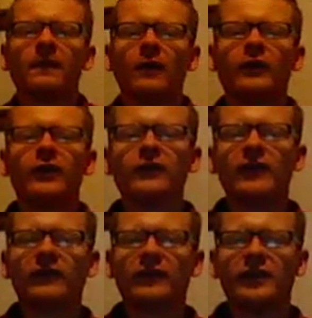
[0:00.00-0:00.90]
I know they
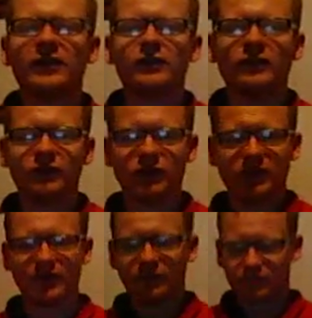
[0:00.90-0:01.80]
say you should never